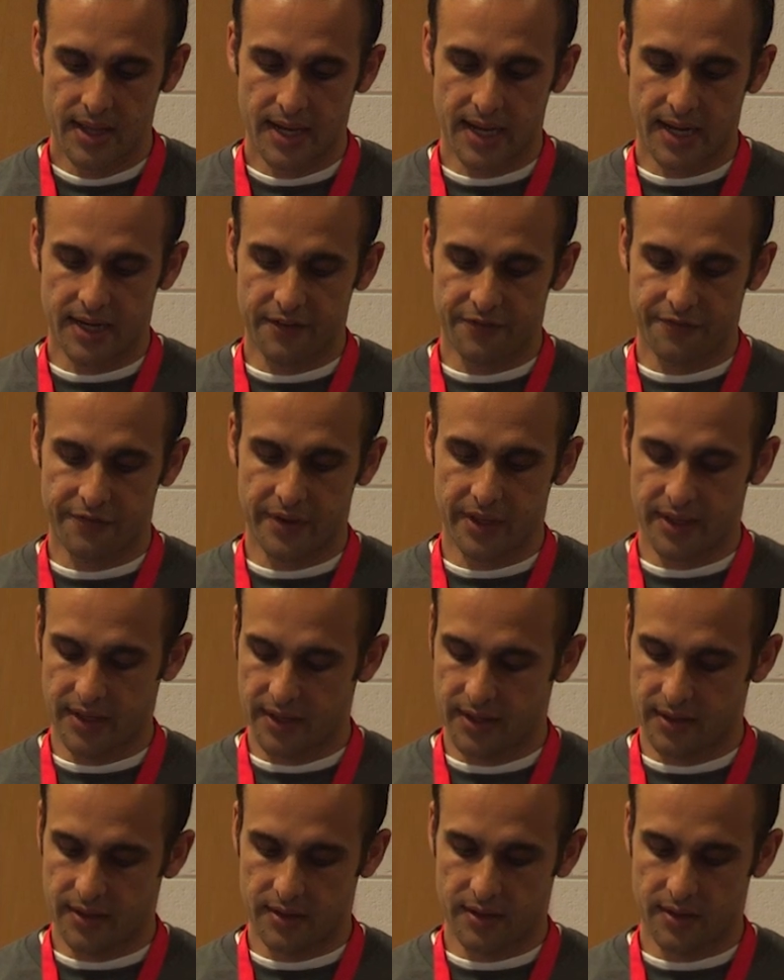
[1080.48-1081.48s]
And if
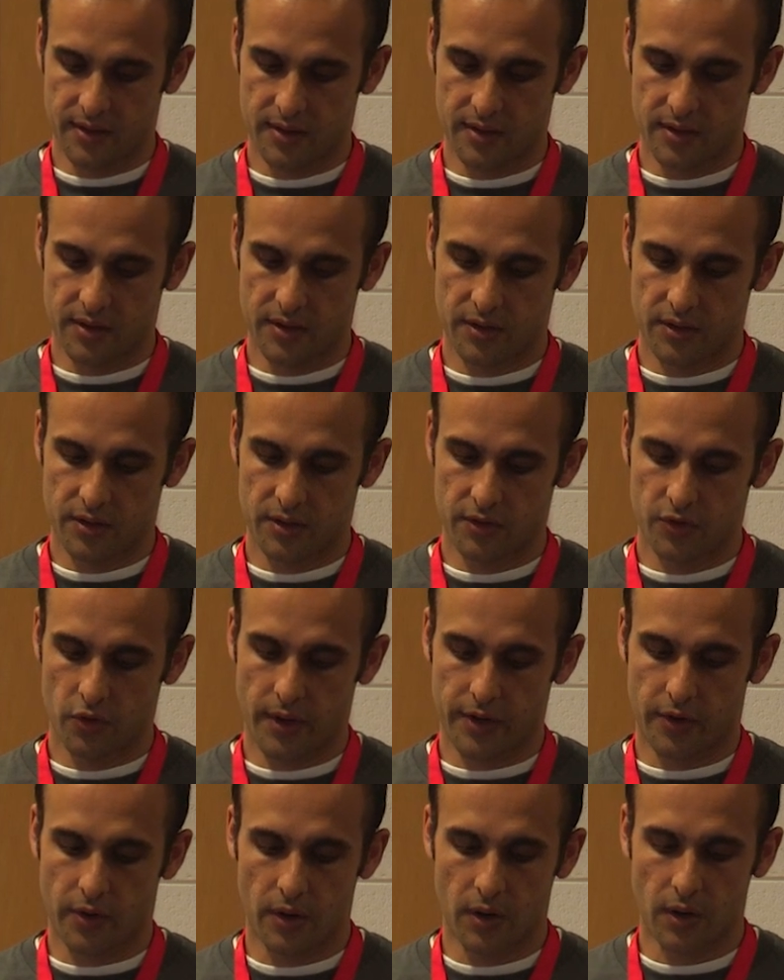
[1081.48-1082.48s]
we do
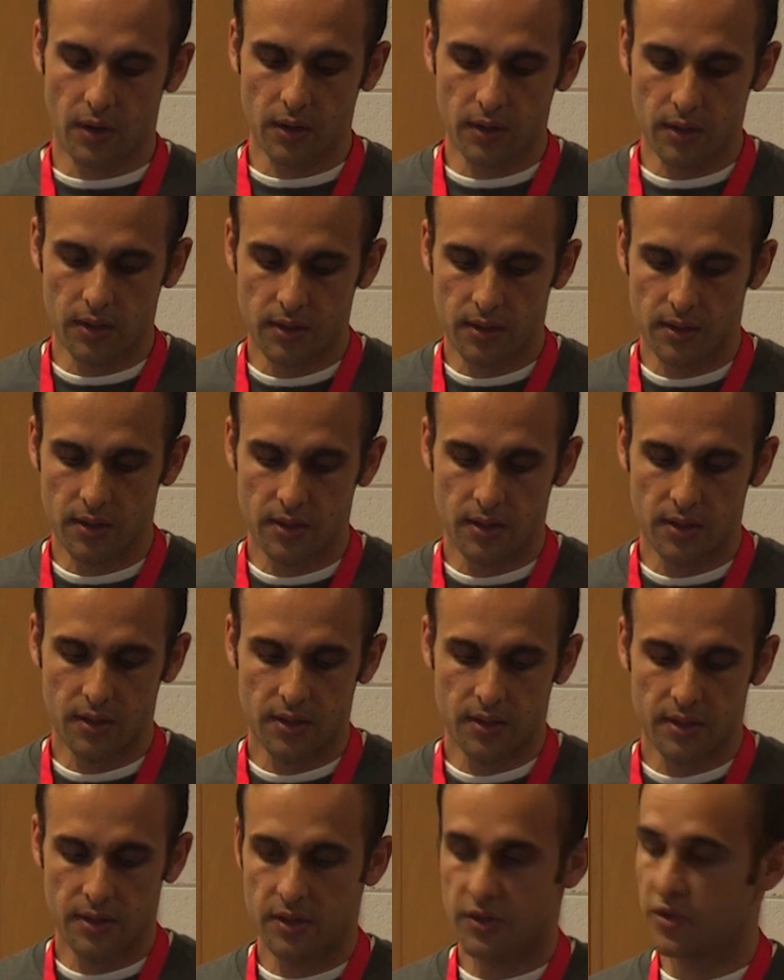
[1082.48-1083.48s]
a curl,
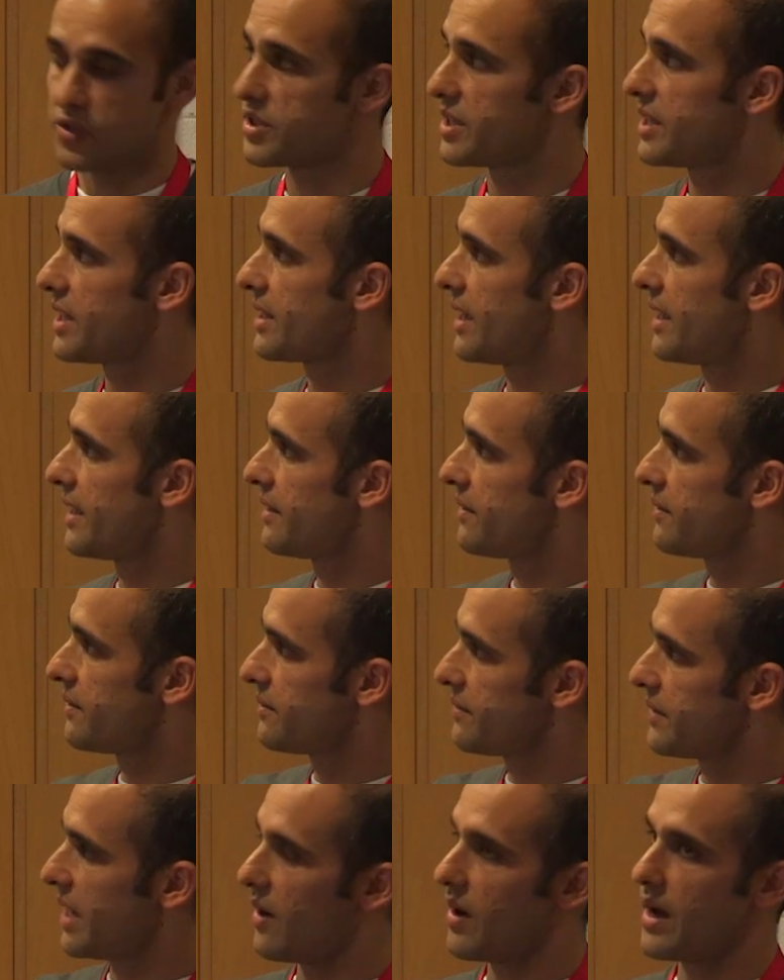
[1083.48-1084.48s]
you see that
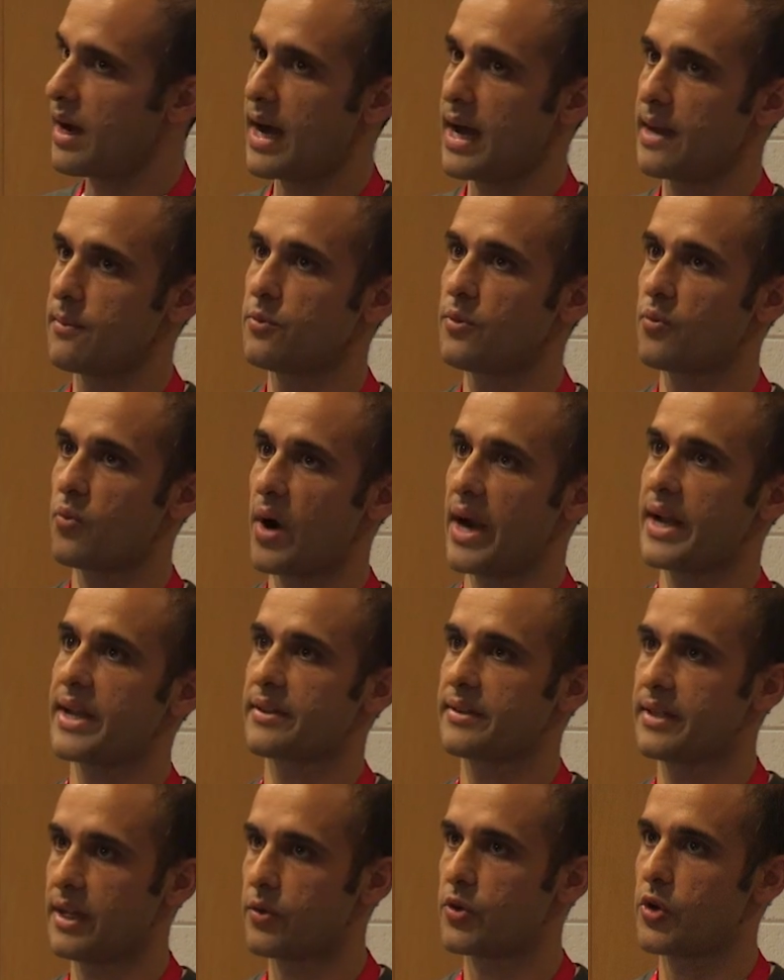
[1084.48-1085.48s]
now I'm
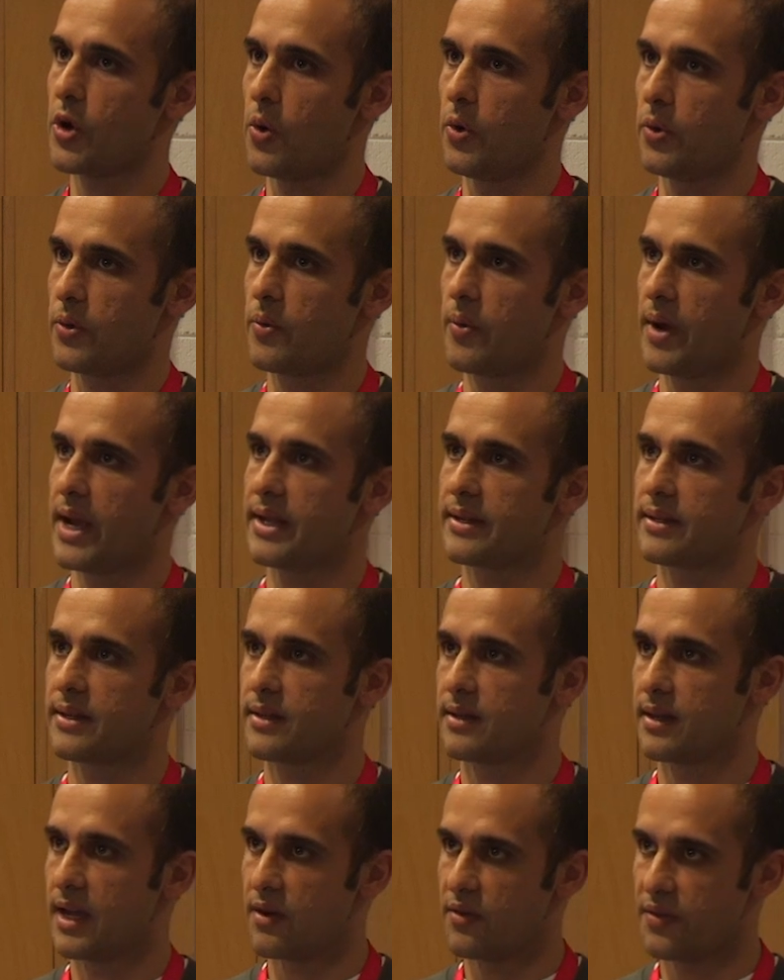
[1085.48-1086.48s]
running new code, right?
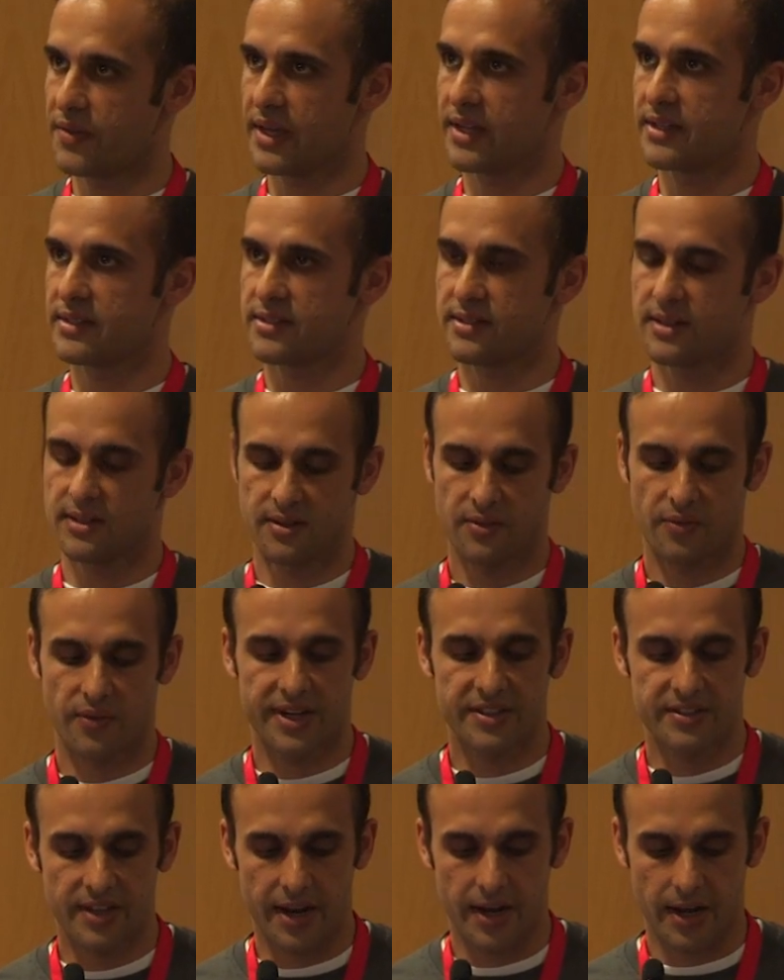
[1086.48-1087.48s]
Everything is
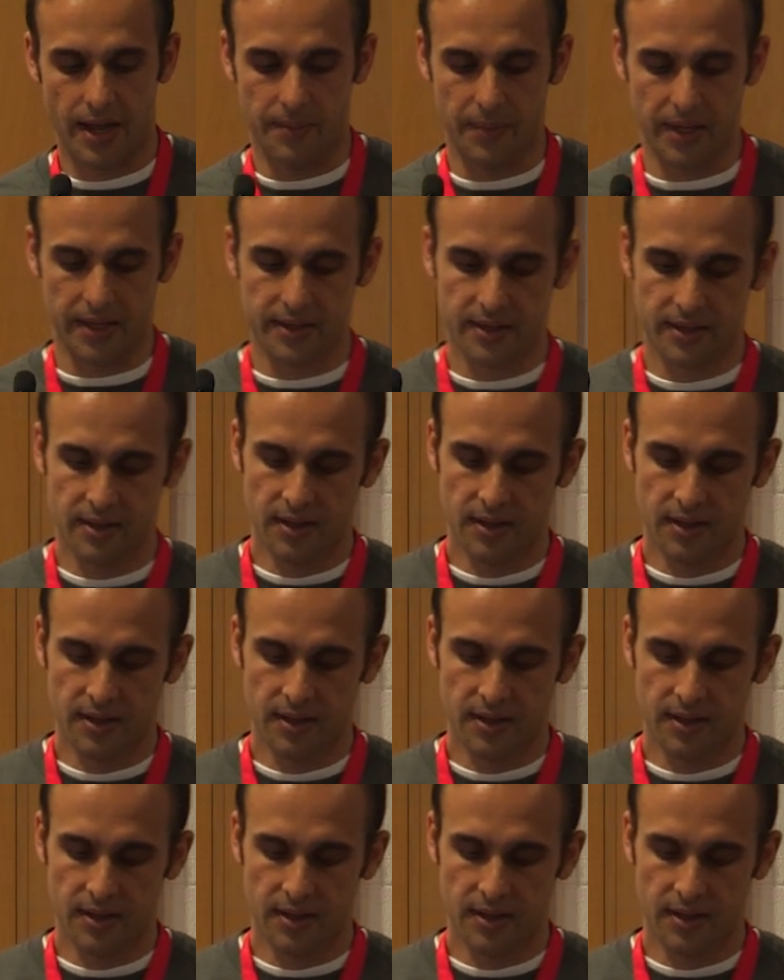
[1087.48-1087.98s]
very dynamic.